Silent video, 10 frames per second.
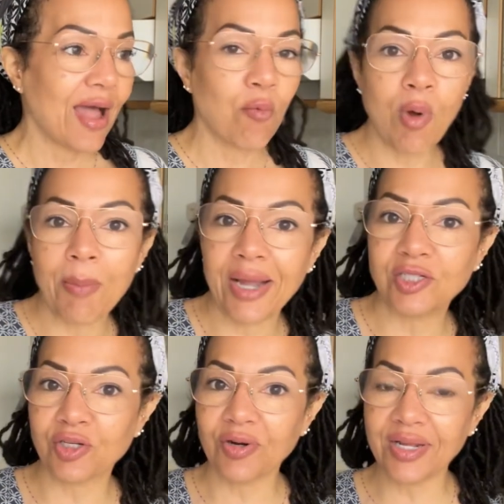what my
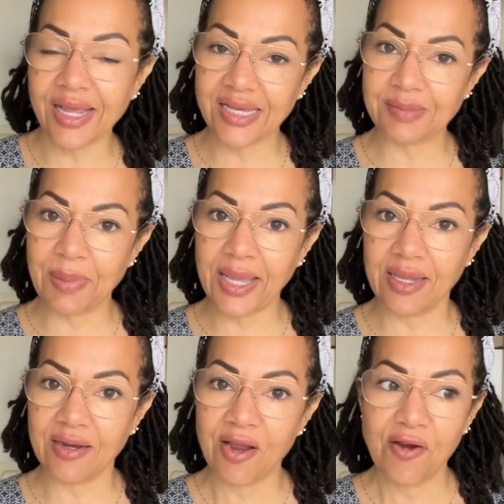journey has
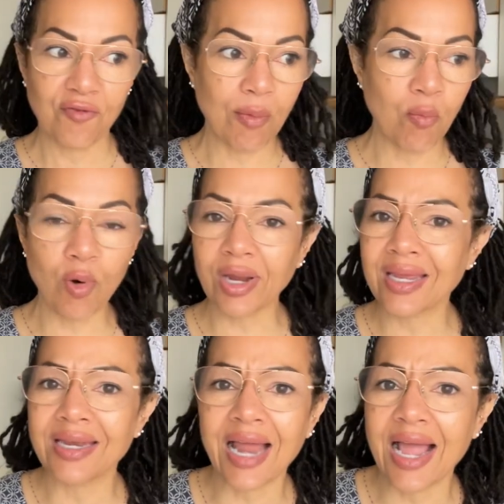been. From
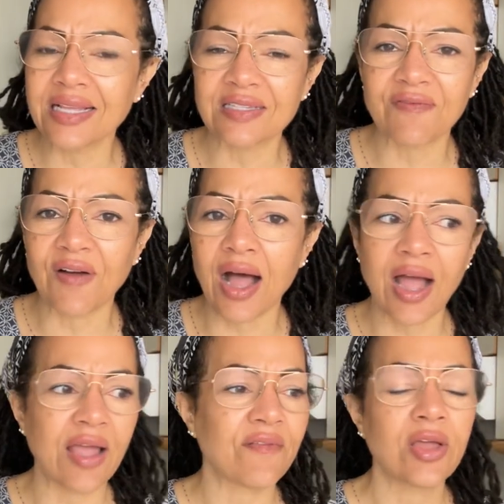working 9 to
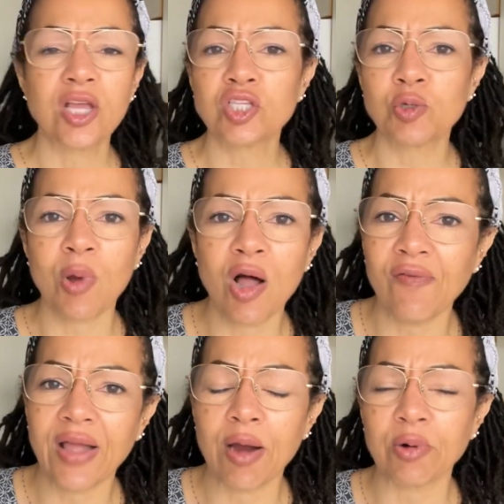5,
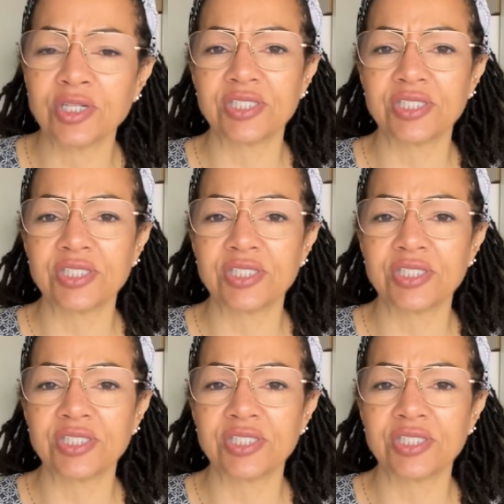12-hour